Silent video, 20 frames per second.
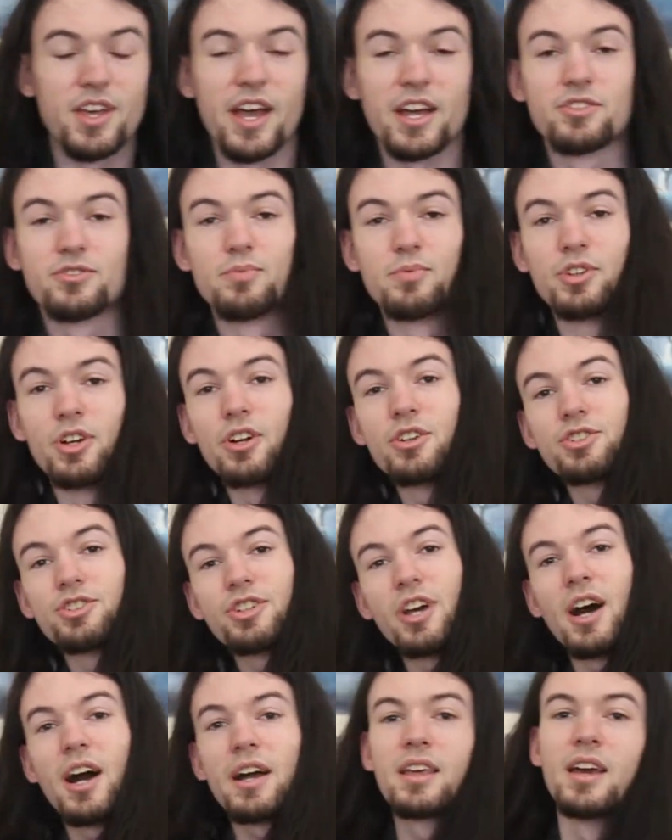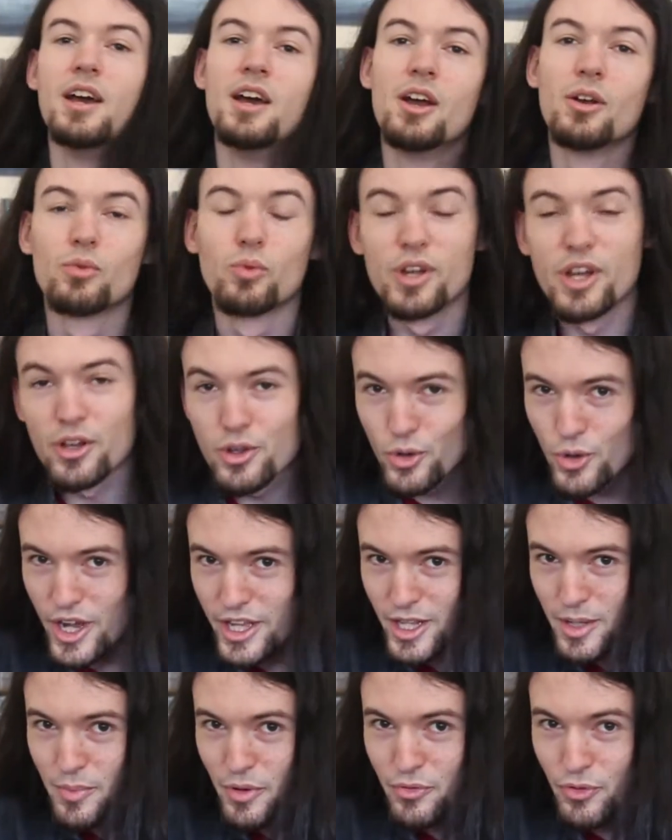X Gürshot. Real
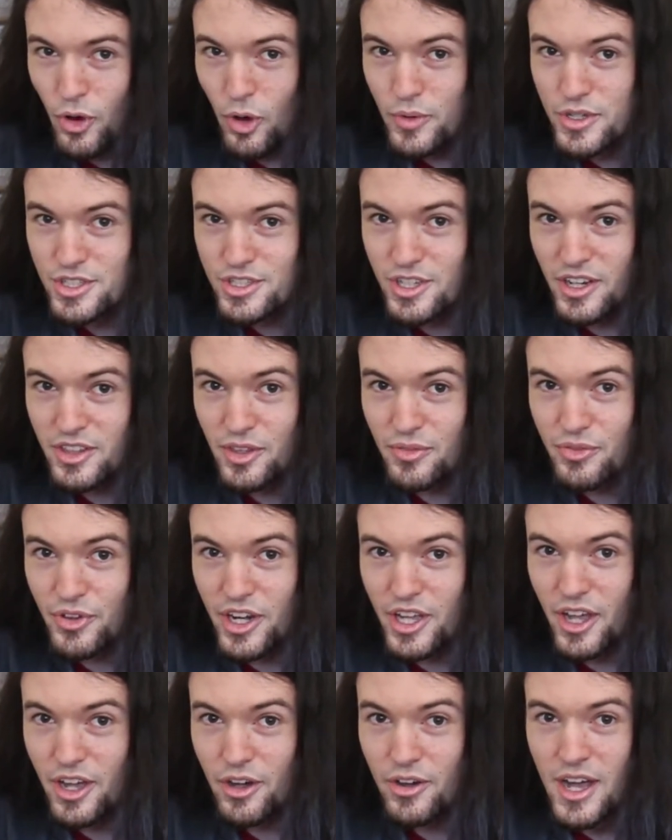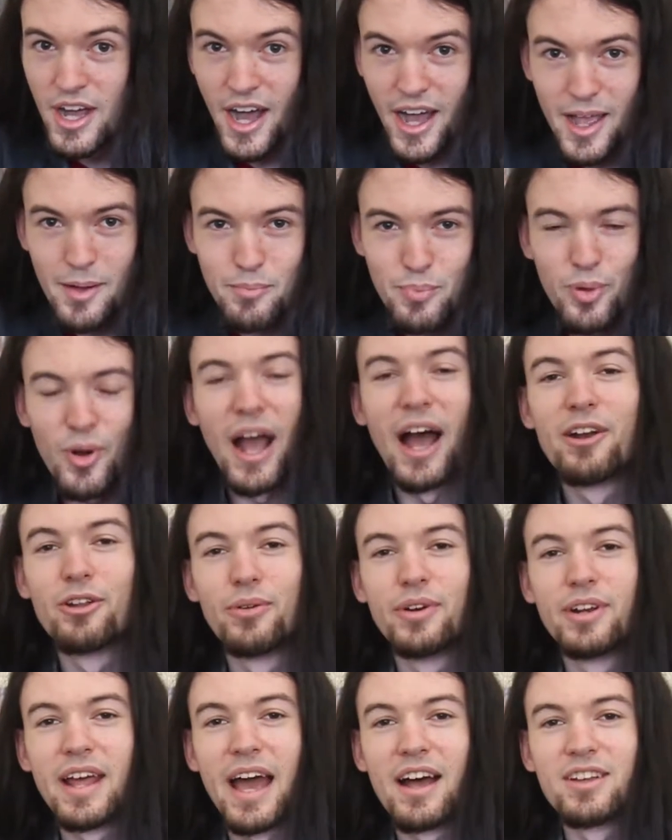quickly before we start the video, I am proud
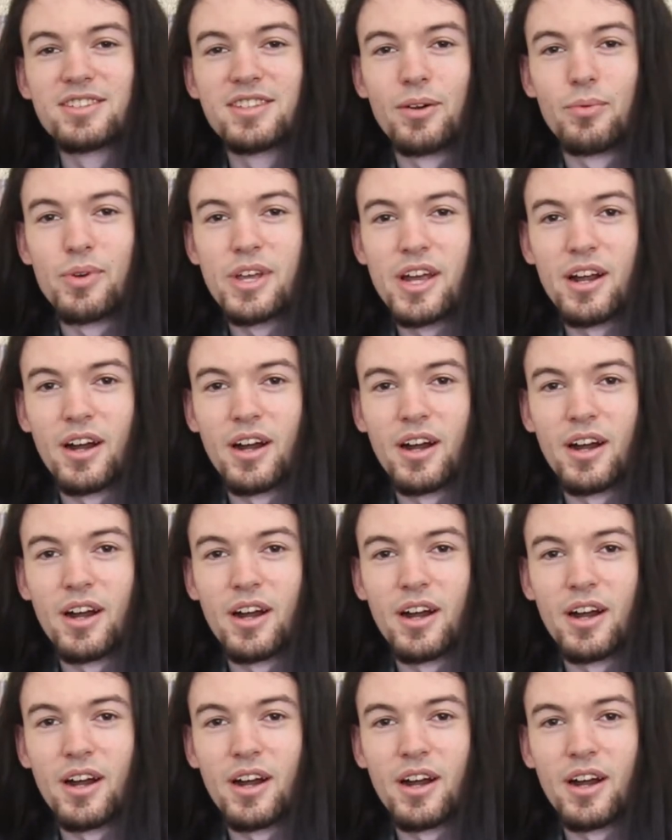to announce that we